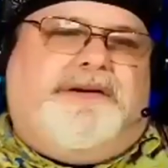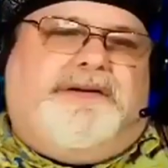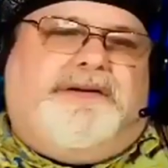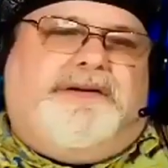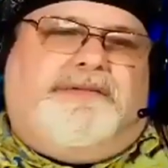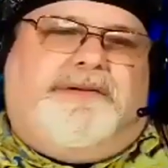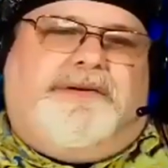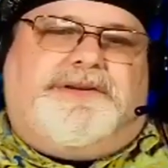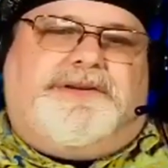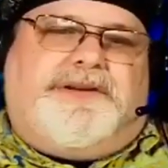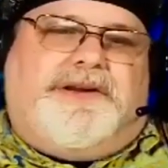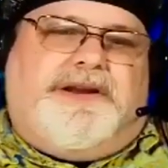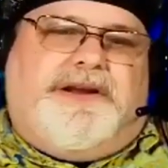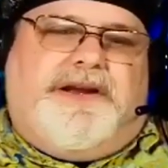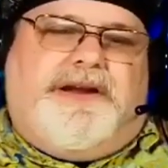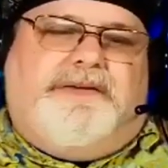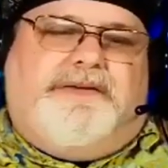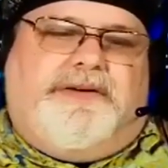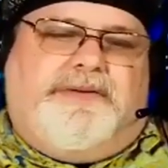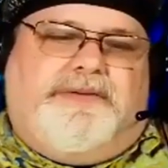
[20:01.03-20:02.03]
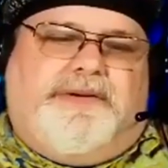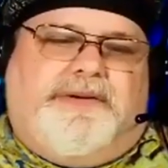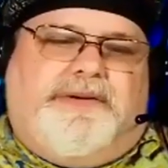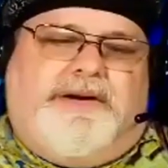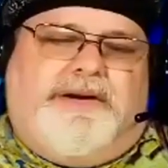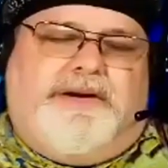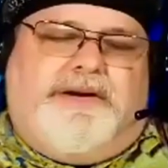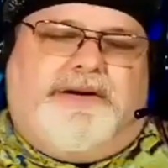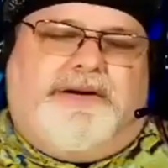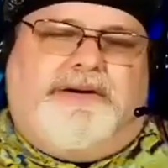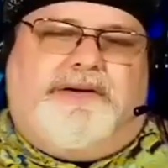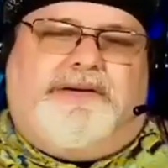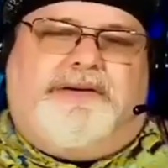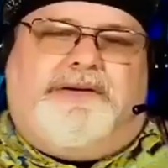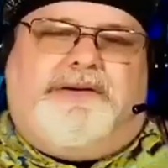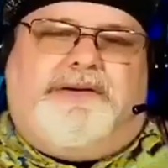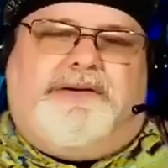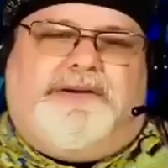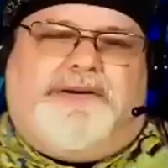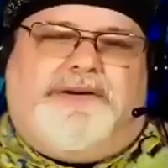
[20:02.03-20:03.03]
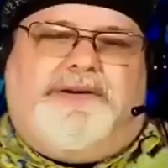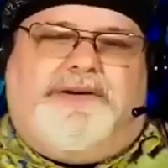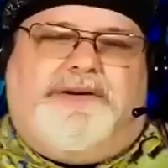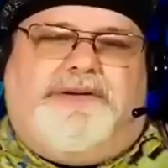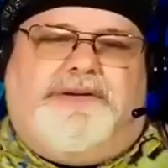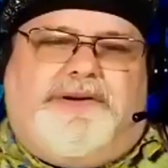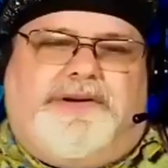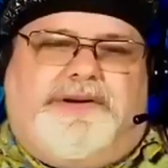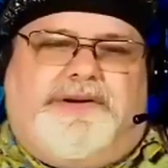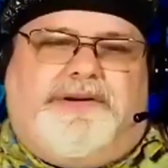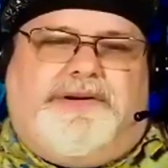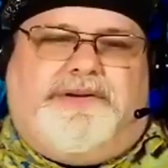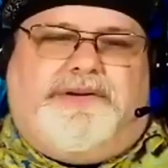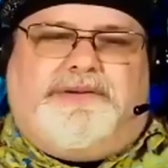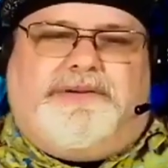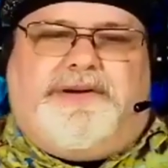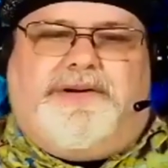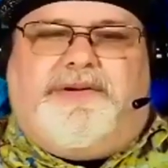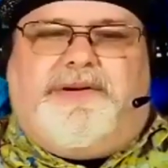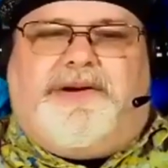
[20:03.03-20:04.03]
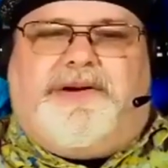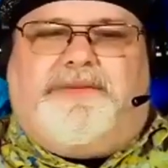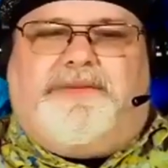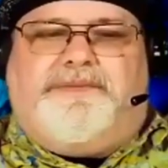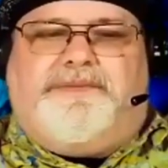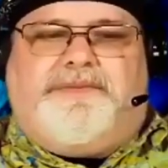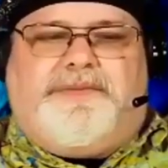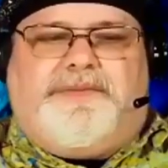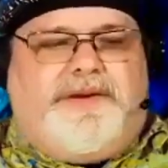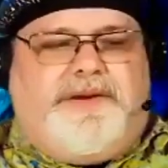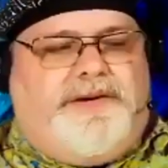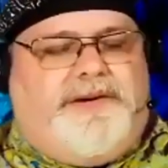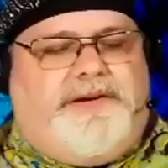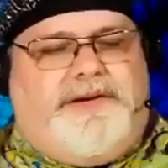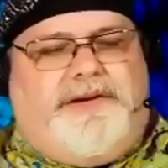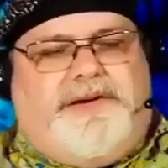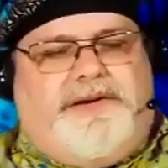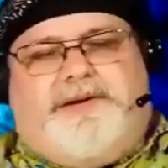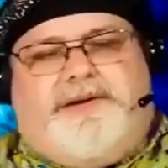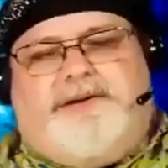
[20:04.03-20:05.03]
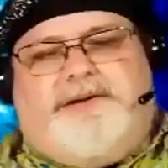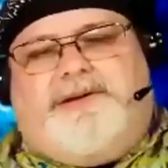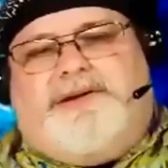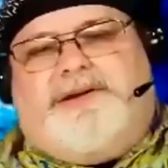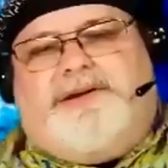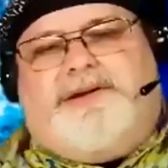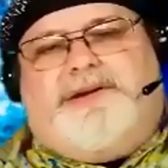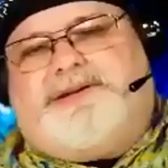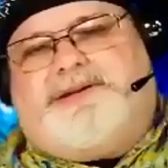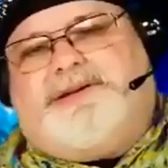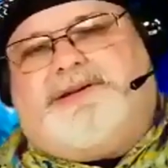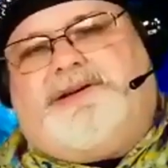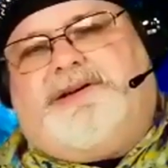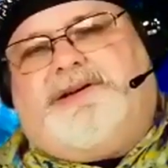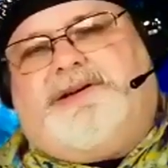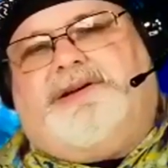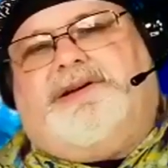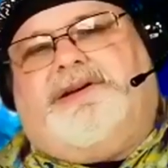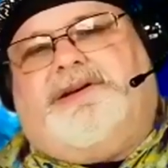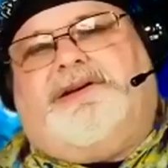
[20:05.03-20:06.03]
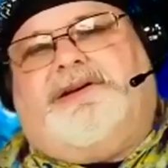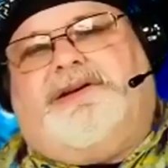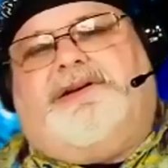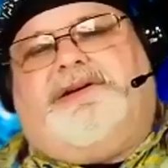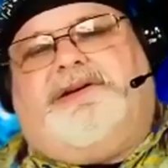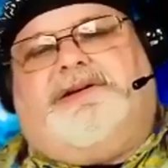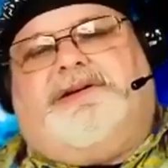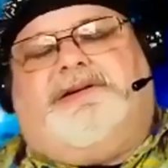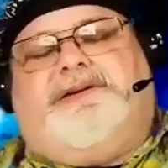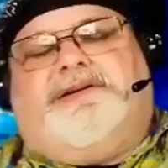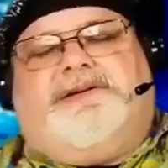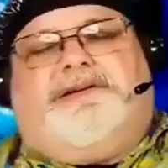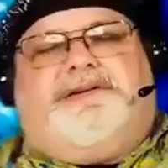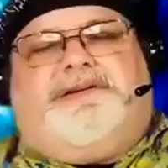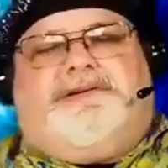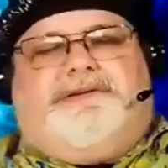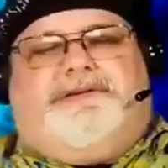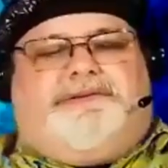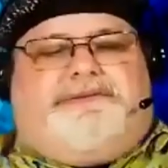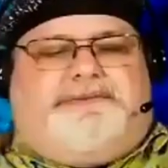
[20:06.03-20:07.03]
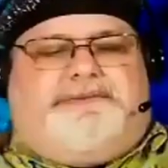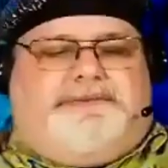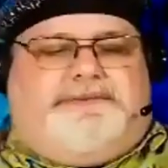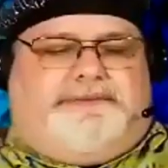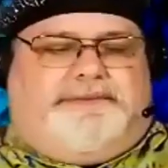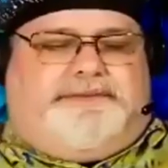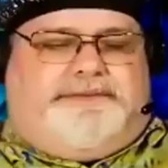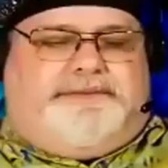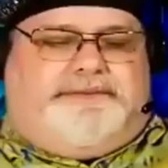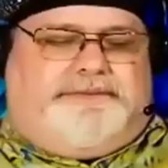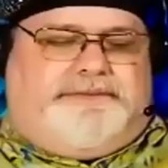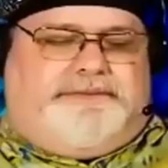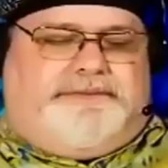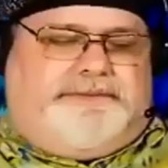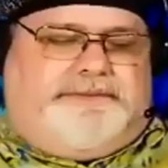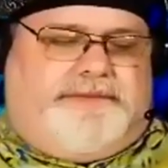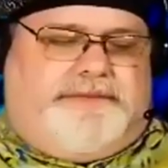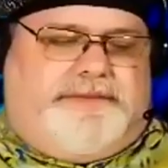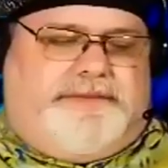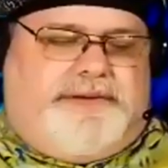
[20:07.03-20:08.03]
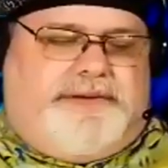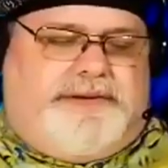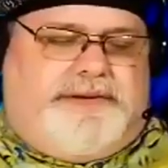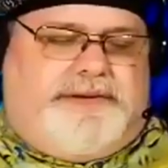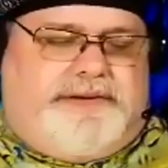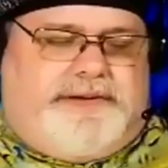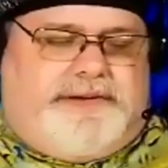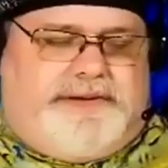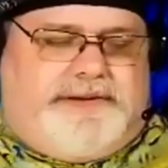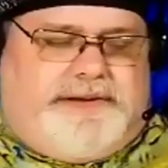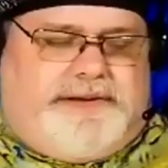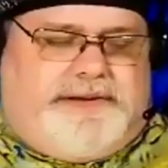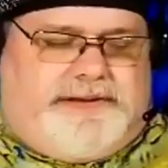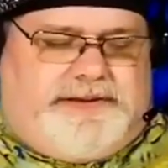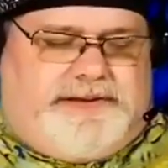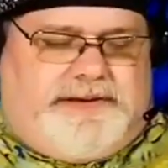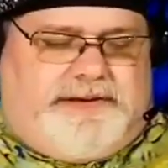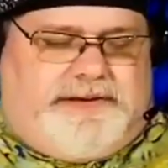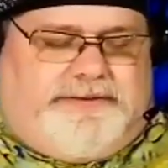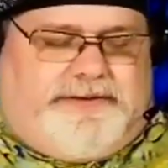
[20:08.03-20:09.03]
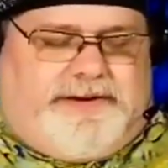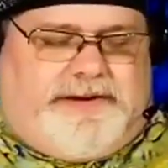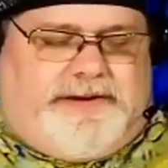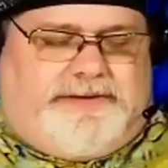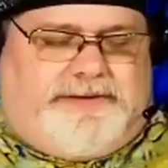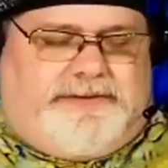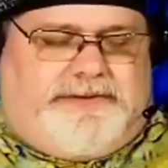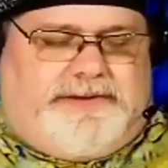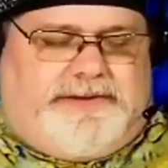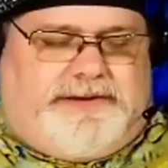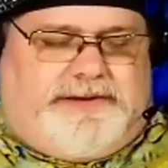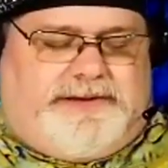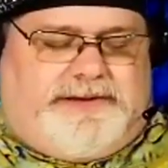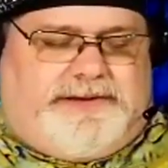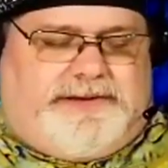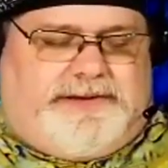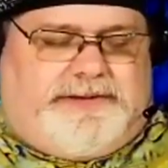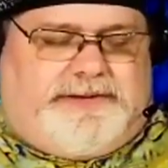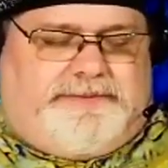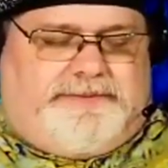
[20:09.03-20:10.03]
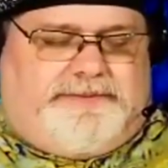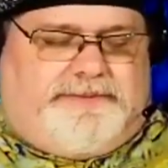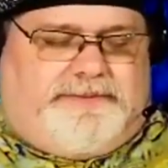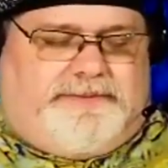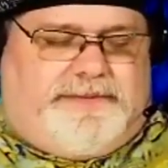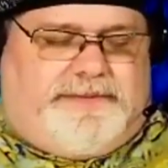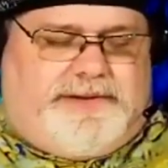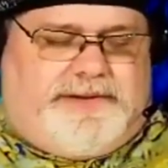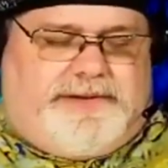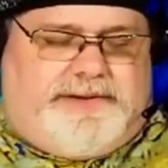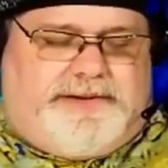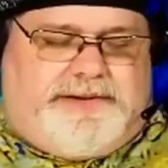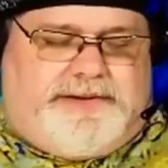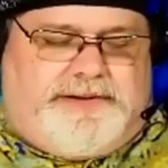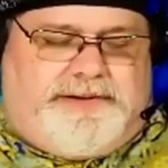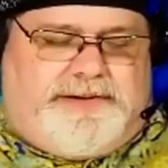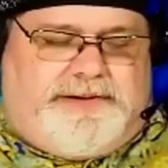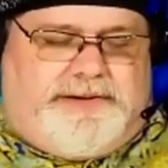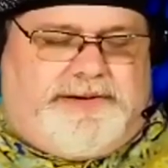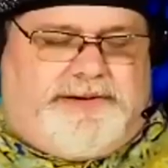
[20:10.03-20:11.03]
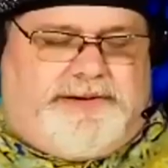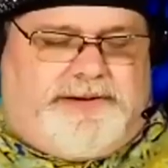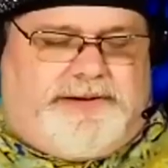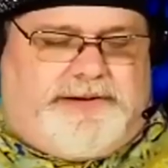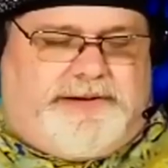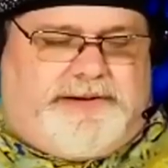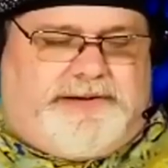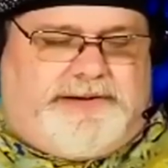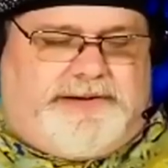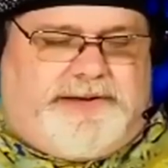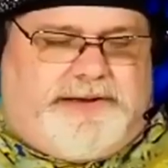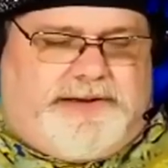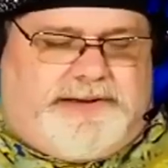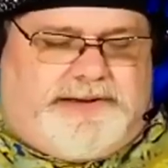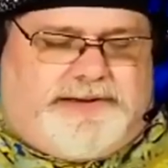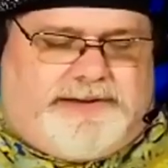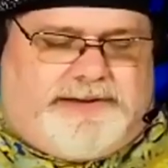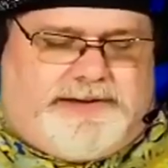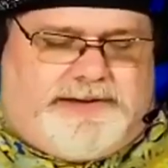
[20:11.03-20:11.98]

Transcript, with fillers: Post it everywhere. Do do do. There we go. Let's see. Let's see if I could do this. I'm gonna text.